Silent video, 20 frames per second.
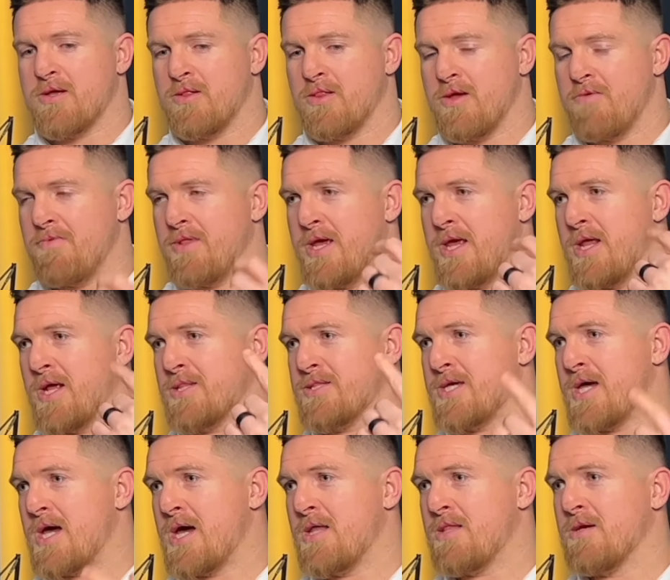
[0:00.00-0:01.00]
eliminating
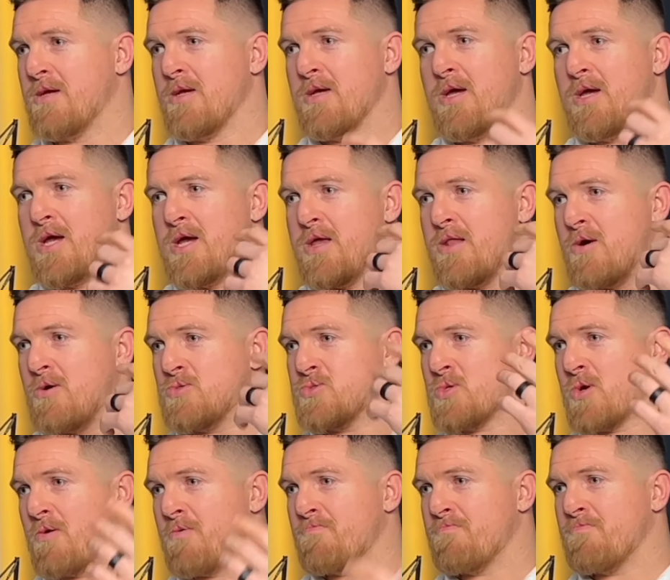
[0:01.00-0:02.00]
debt,
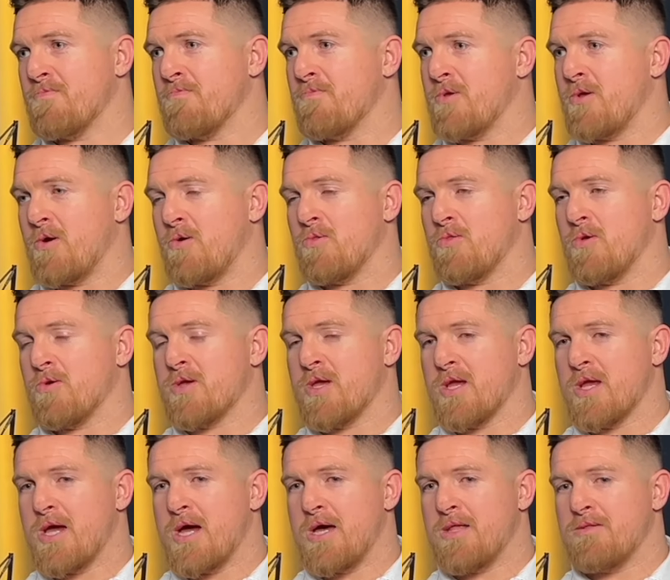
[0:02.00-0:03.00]
start,
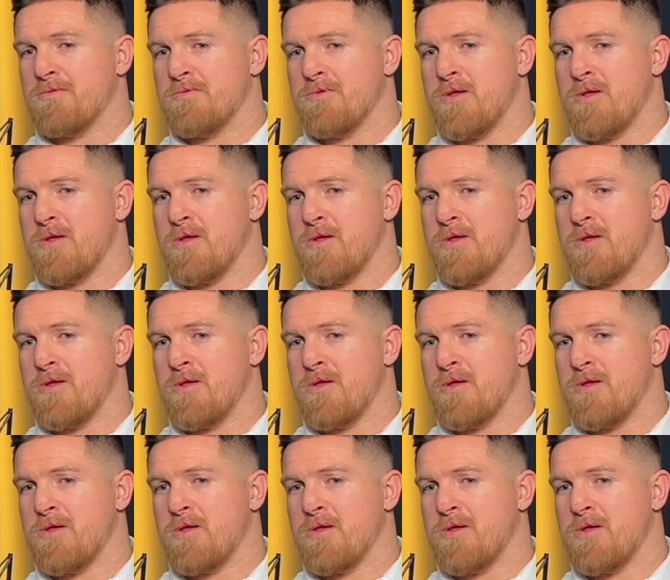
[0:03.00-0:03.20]
looking at,